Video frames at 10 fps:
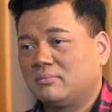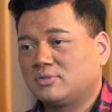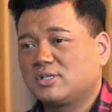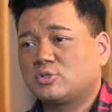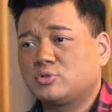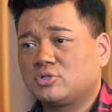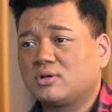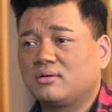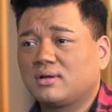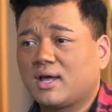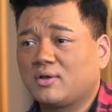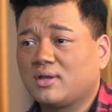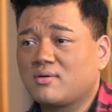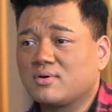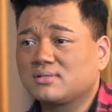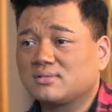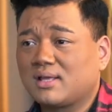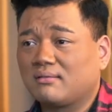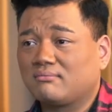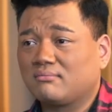just to show our young ones
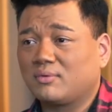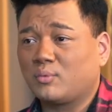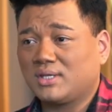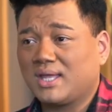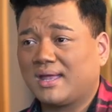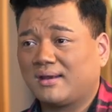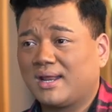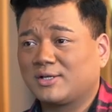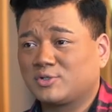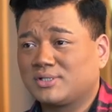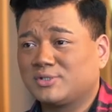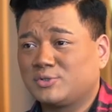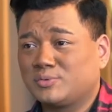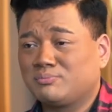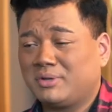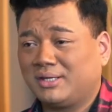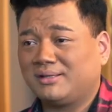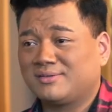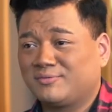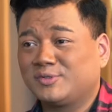that we can actually do many
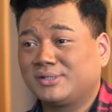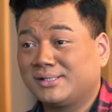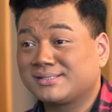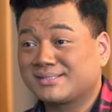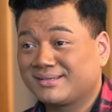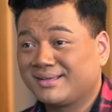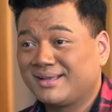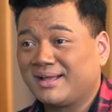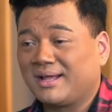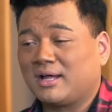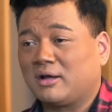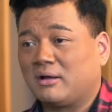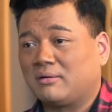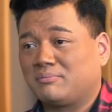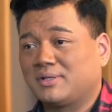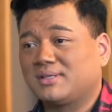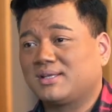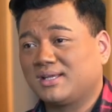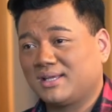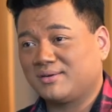different things, but
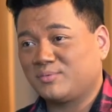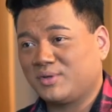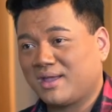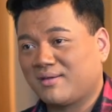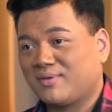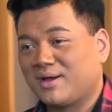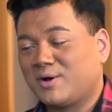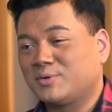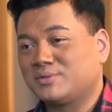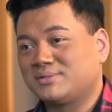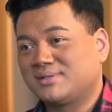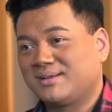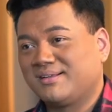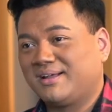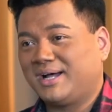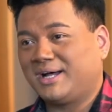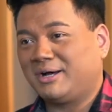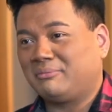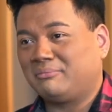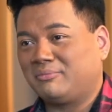then again we have our own
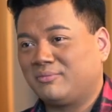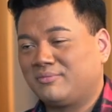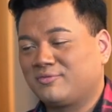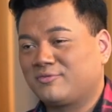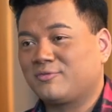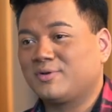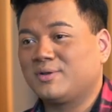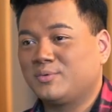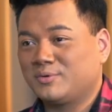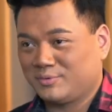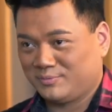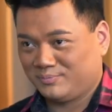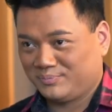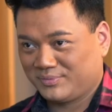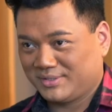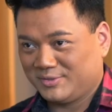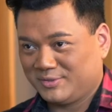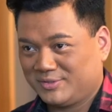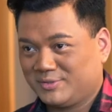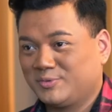free will
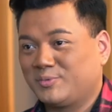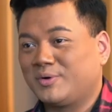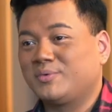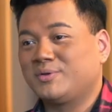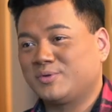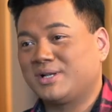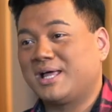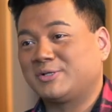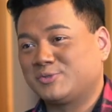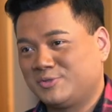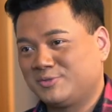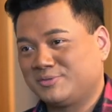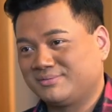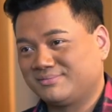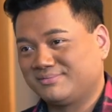to what we would like to do.